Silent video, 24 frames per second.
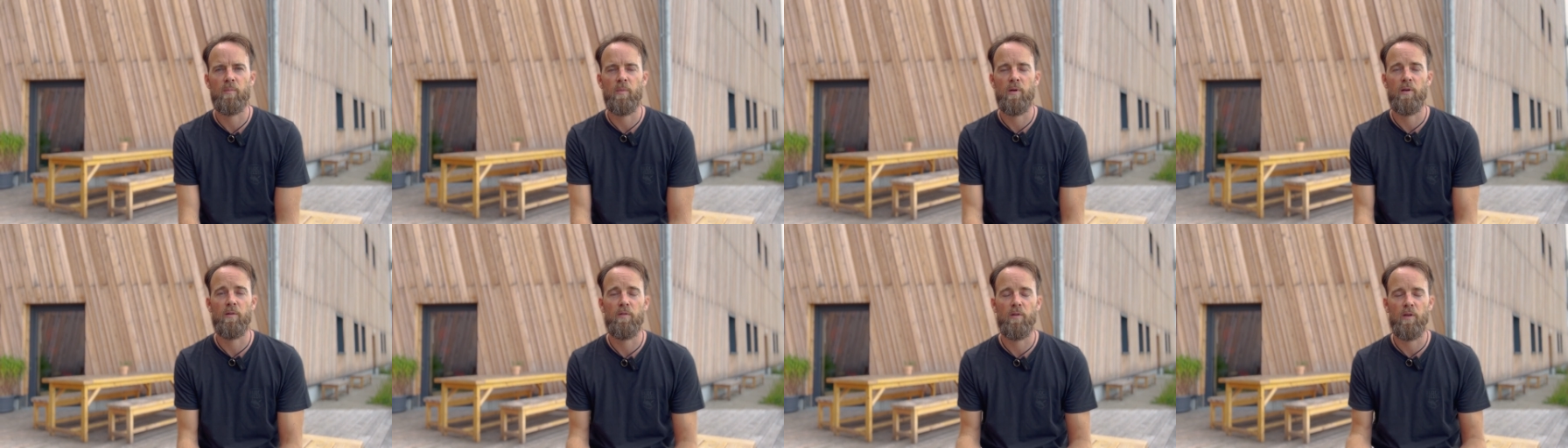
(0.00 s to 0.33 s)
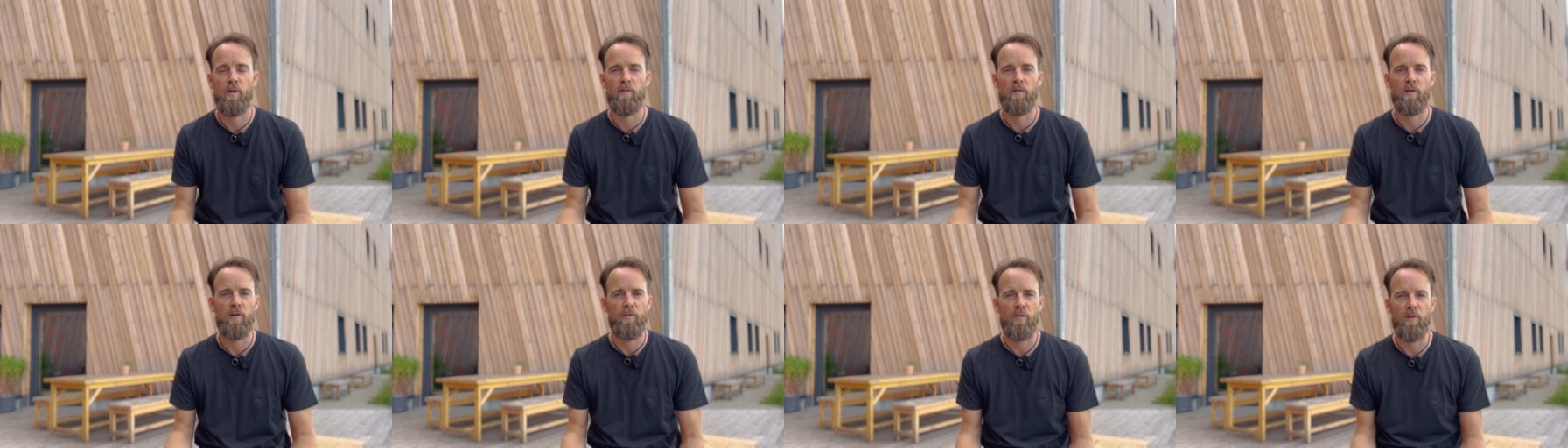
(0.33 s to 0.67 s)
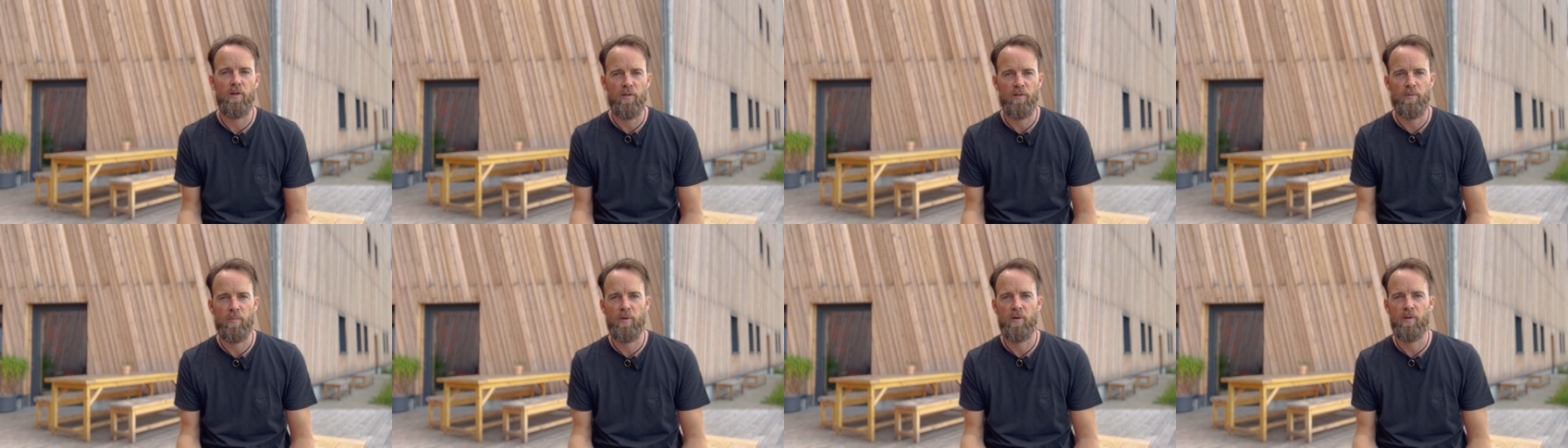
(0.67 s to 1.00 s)
If you have a
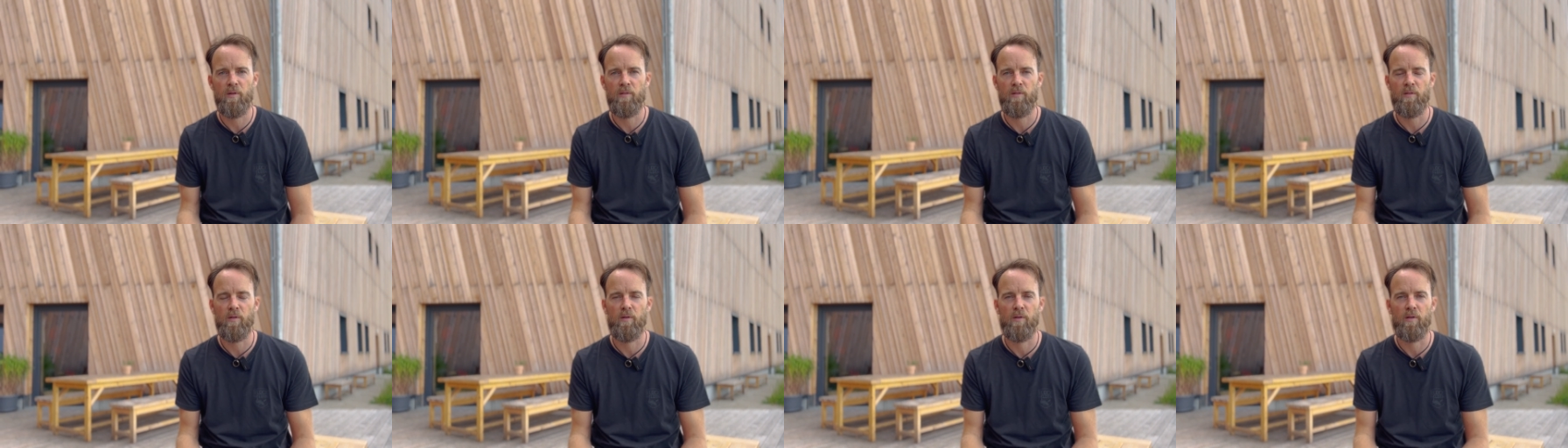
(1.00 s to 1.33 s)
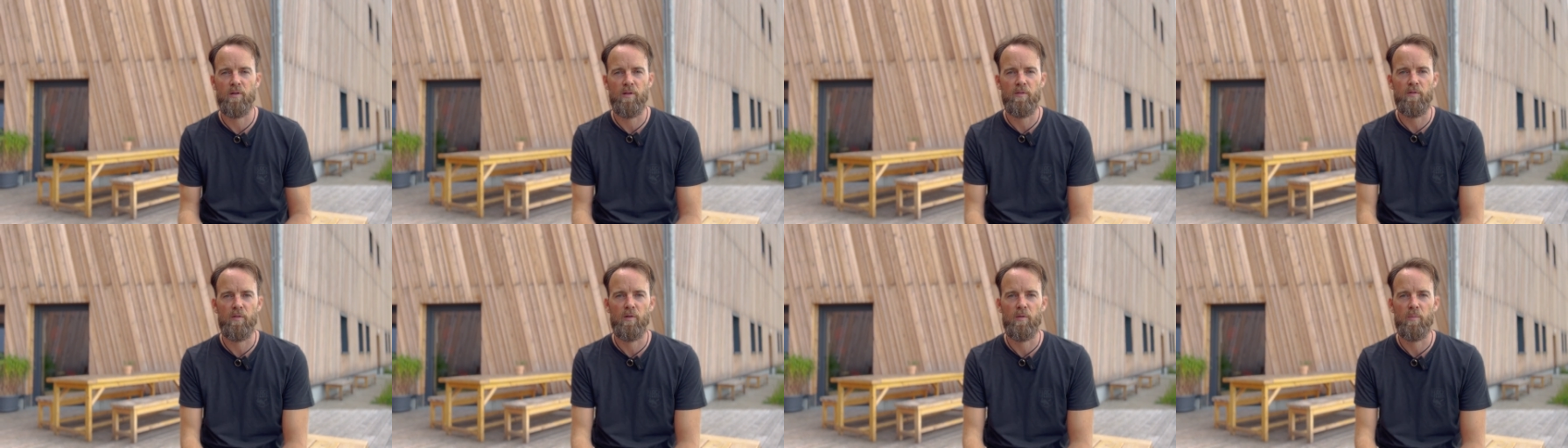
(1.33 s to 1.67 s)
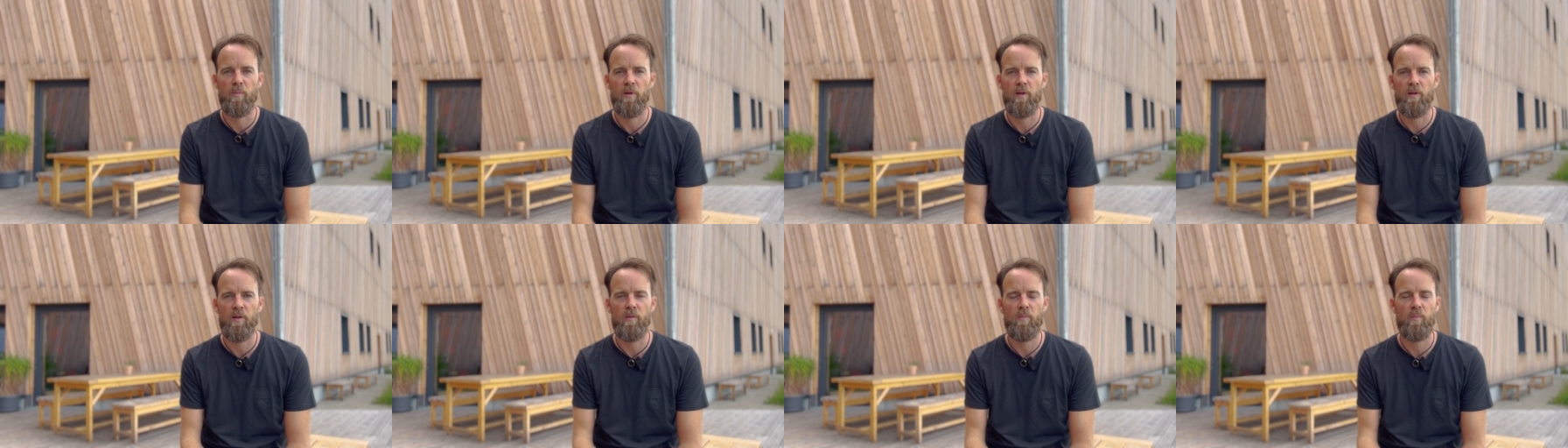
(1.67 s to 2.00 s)
different experience or a different
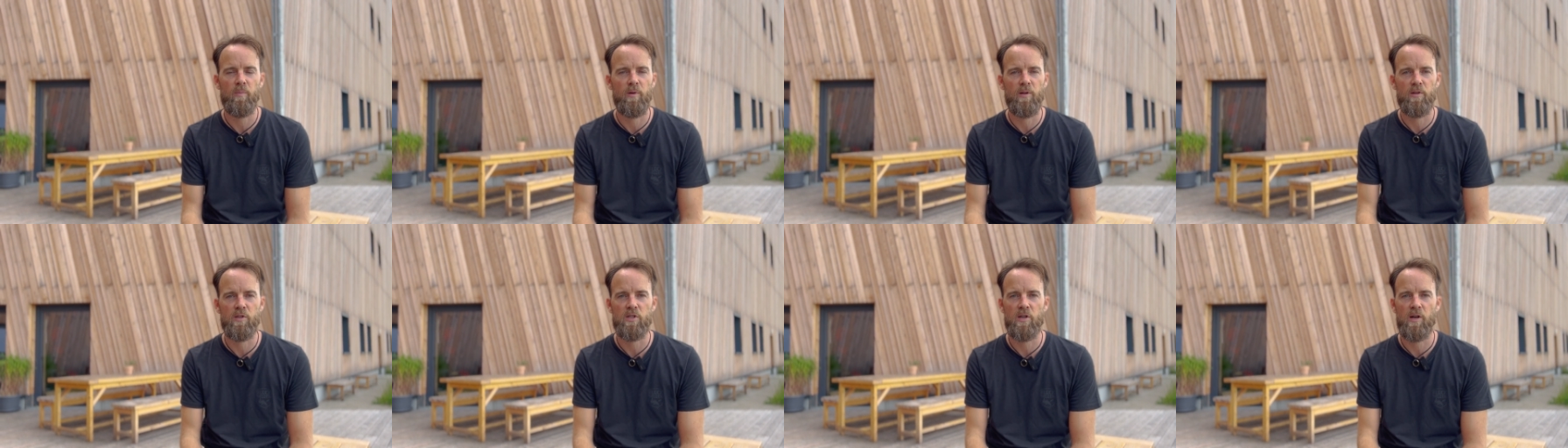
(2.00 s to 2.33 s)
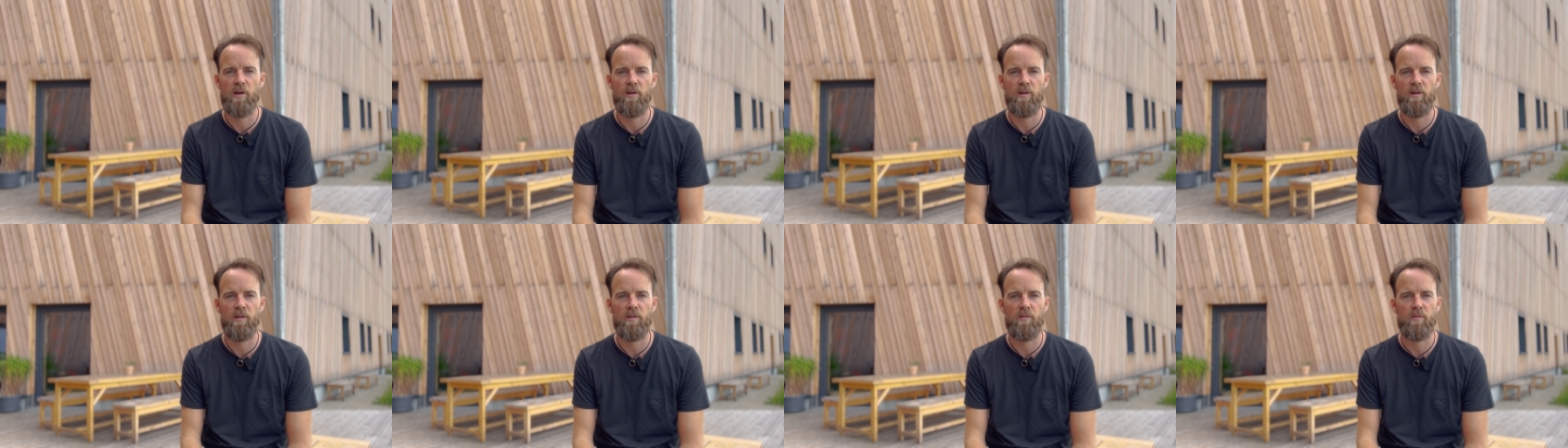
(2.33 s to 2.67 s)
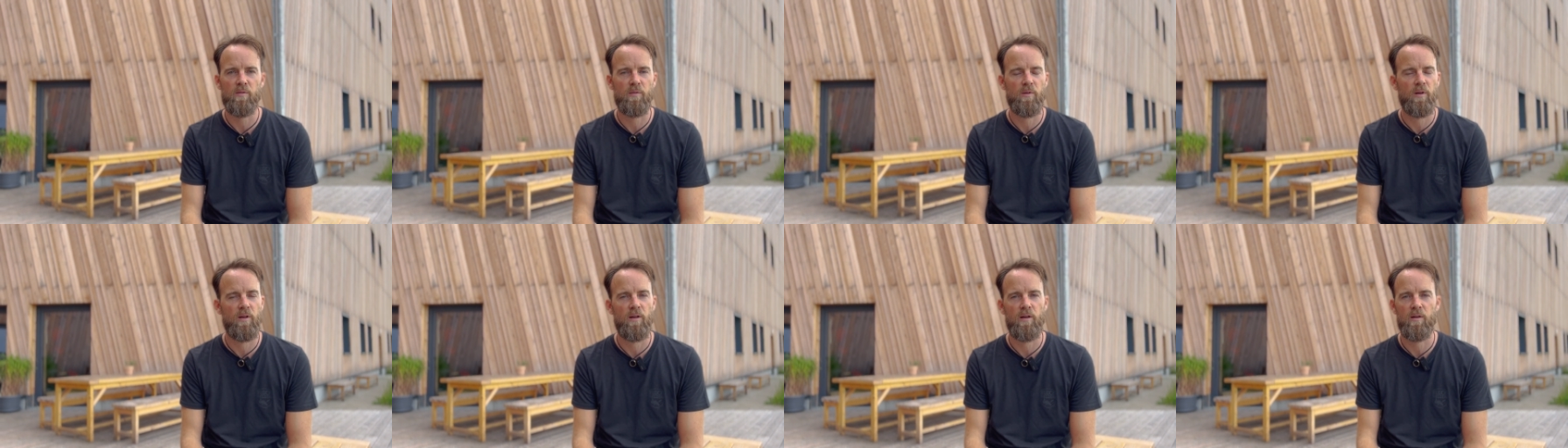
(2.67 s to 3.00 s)
opinion, please share it,
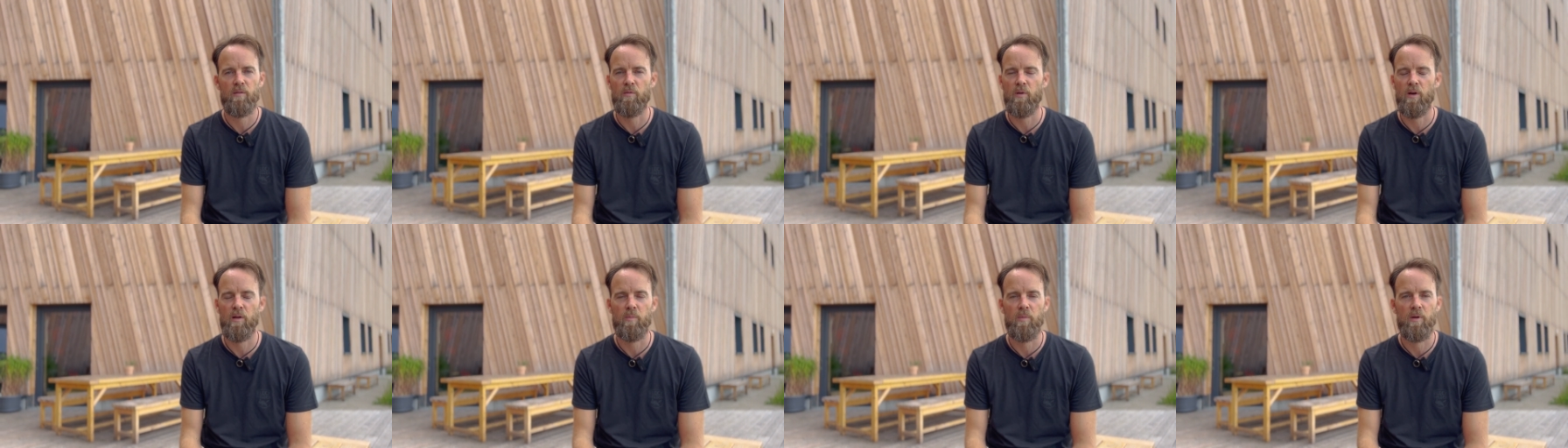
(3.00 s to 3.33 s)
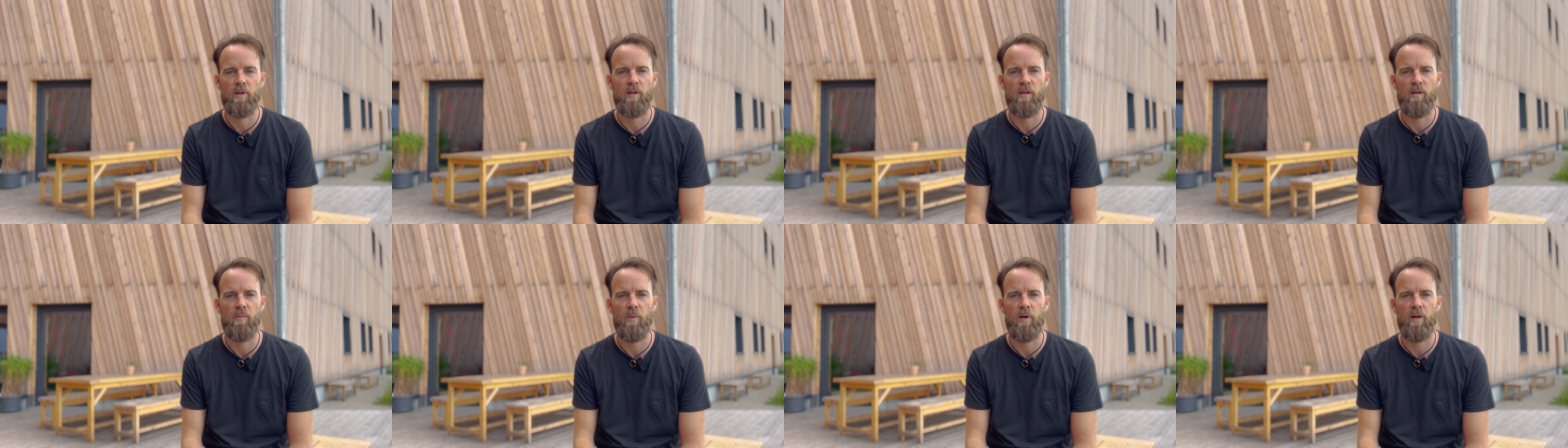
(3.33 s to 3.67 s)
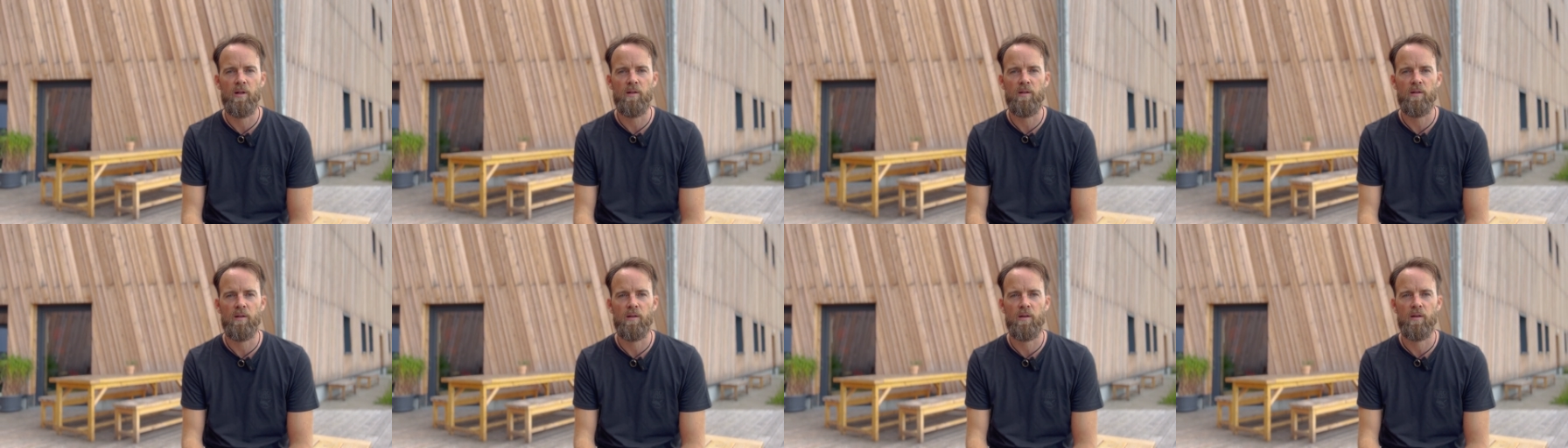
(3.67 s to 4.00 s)
write me an
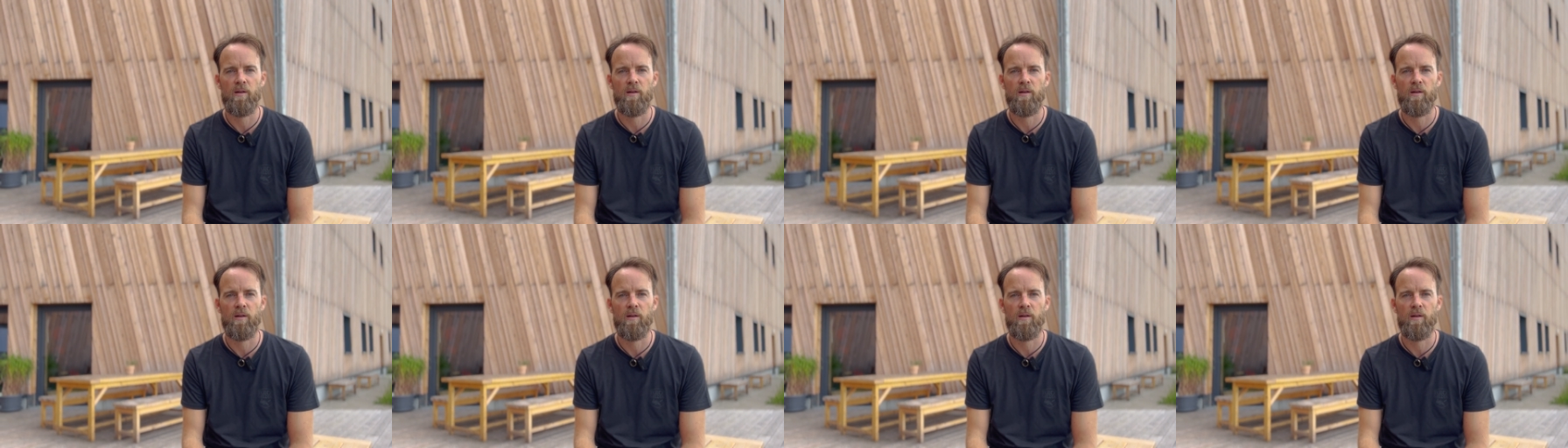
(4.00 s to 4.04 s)
email.